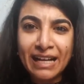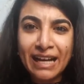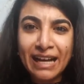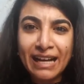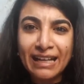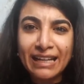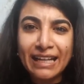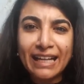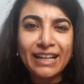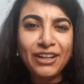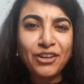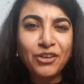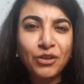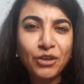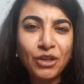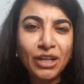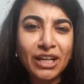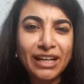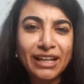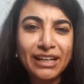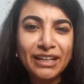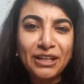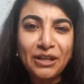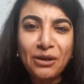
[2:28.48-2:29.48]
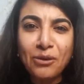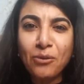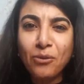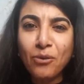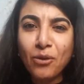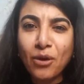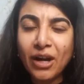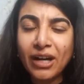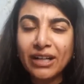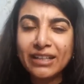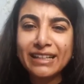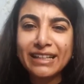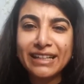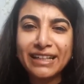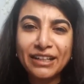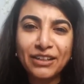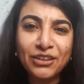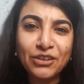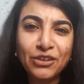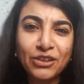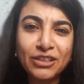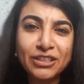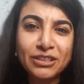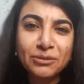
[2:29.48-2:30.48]
Like really, what
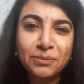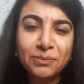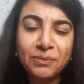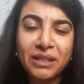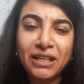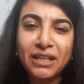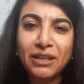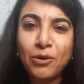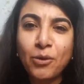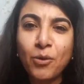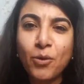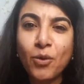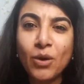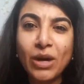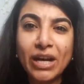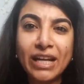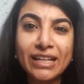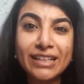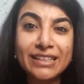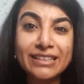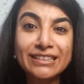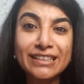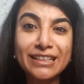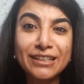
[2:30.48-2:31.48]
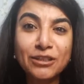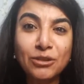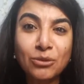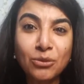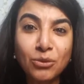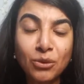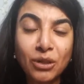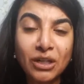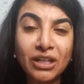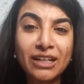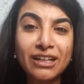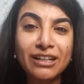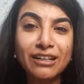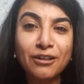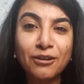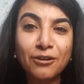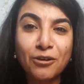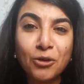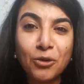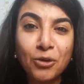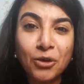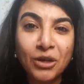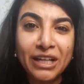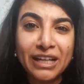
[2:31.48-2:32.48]
interests me? Where is this world
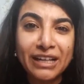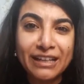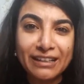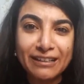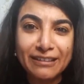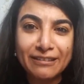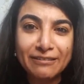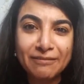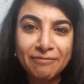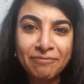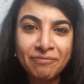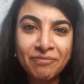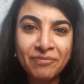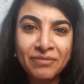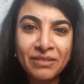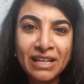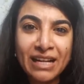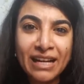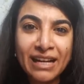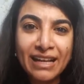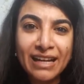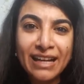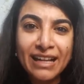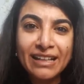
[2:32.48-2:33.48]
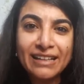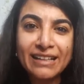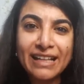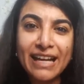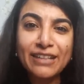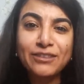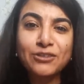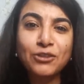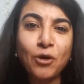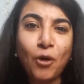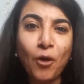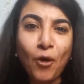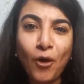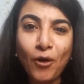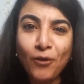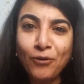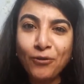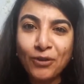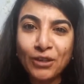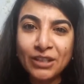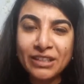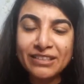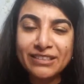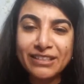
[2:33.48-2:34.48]
going? That's
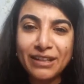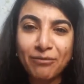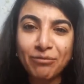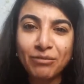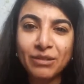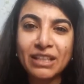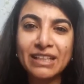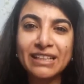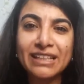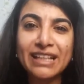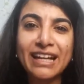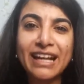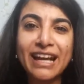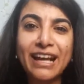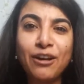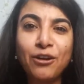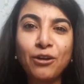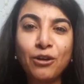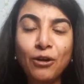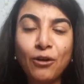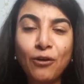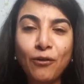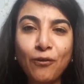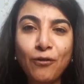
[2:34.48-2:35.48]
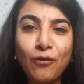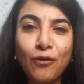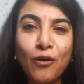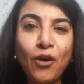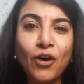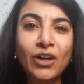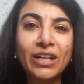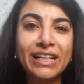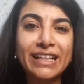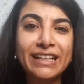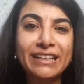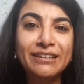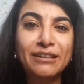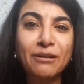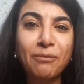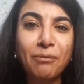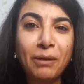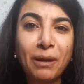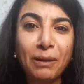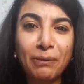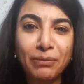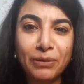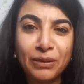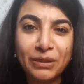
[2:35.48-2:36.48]
often something that I look for in the
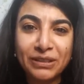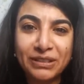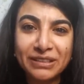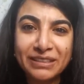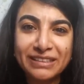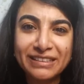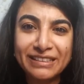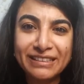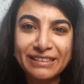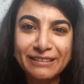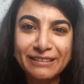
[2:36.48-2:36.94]
papers.